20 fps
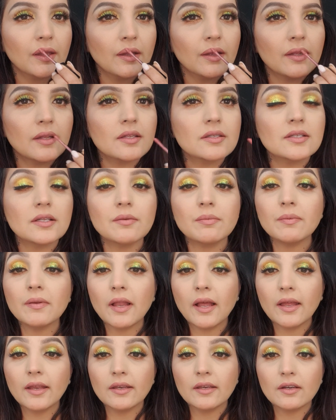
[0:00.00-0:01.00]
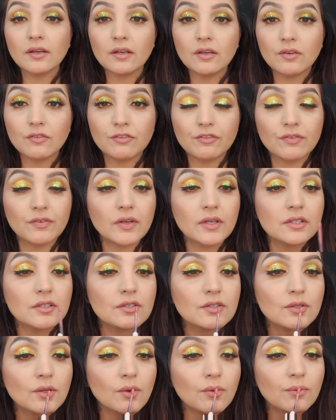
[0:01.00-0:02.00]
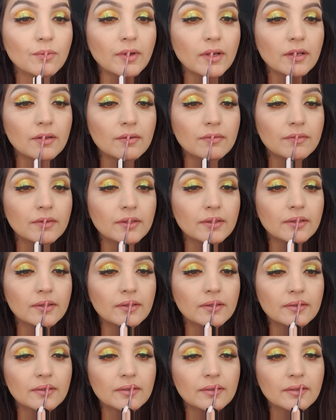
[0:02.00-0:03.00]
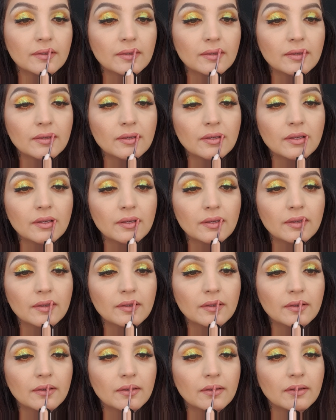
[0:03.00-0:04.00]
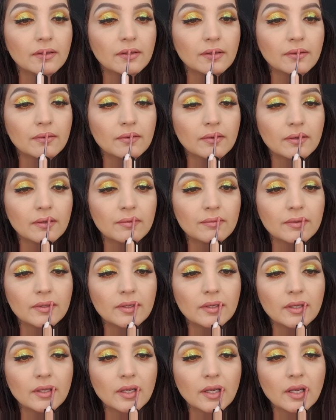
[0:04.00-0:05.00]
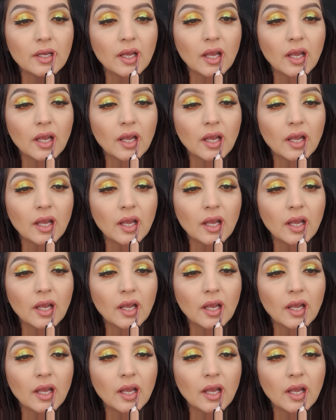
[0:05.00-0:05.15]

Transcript: This lip liner fits so well with this liquid lipstick.